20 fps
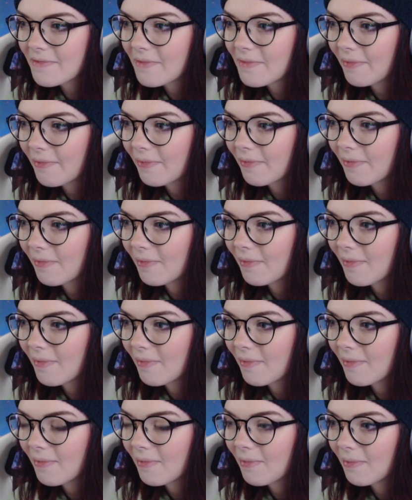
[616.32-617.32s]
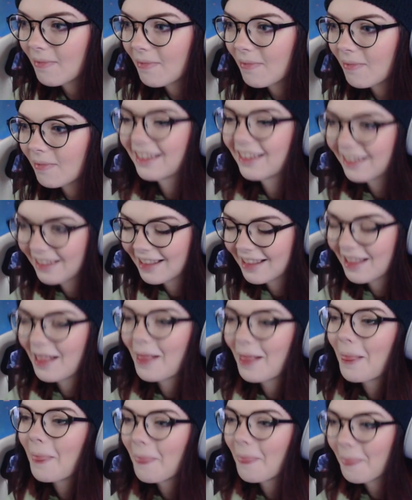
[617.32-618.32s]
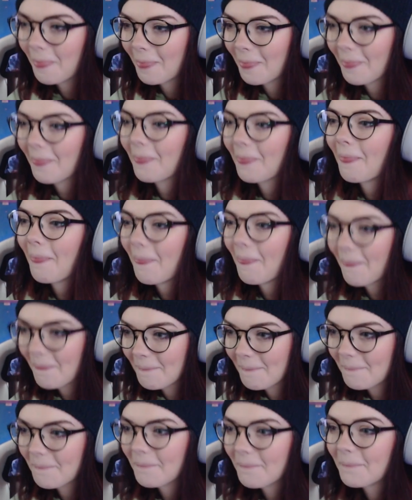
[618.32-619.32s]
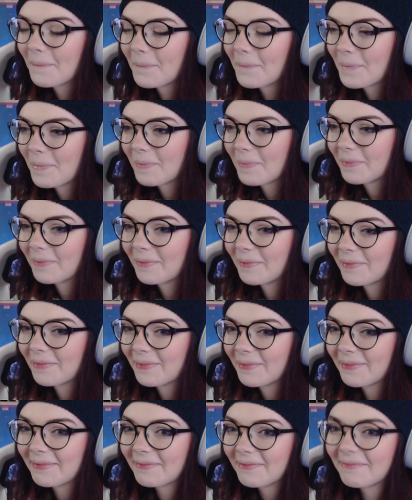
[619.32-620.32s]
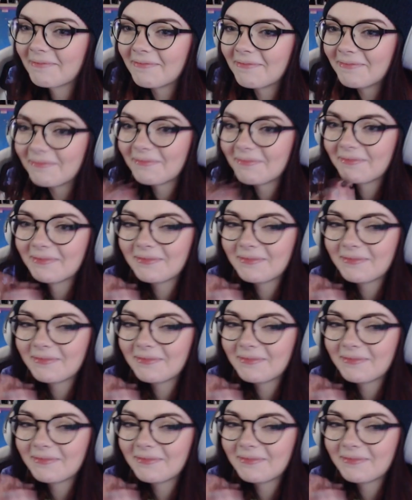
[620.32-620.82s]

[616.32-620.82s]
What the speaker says: No one is speaking in this clip.